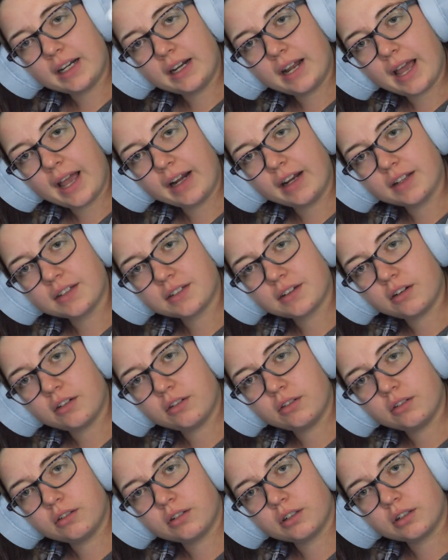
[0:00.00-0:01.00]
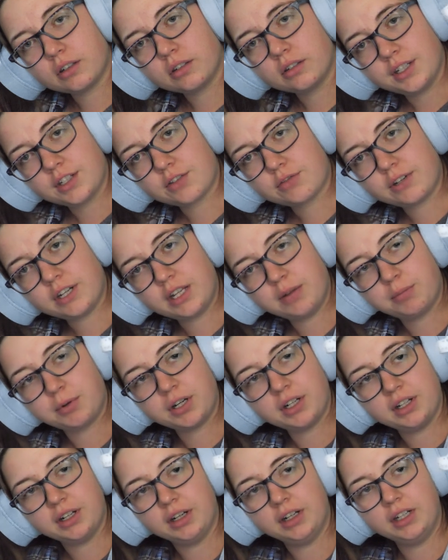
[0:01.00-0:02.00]
a dinosaur! He's 3D
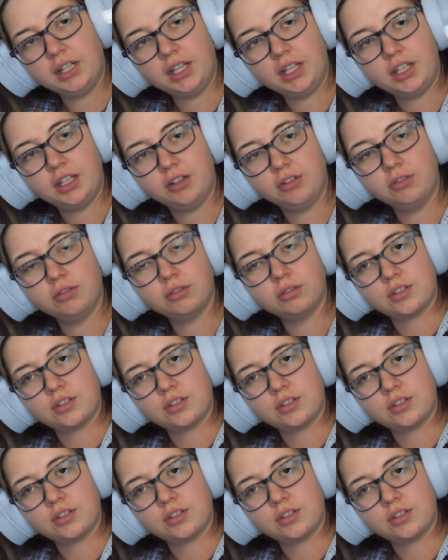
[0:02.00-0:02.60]
printed, isn't he cute?